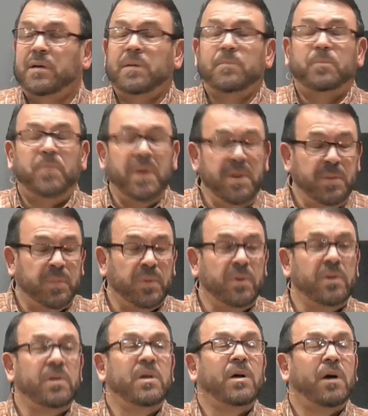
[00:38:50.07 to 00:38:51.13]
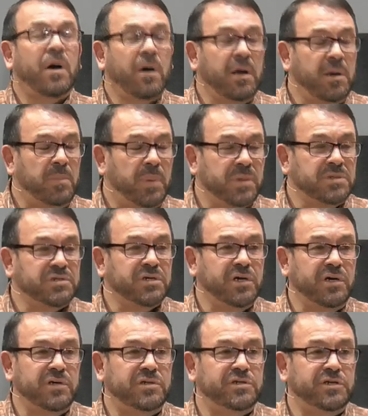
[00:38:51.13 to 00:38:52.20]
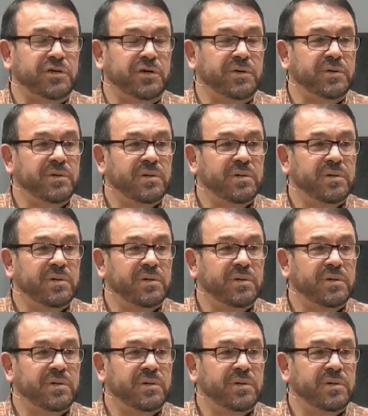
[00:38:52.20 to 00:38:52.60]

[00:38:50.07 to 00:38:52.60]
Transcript: People are going to persecute you,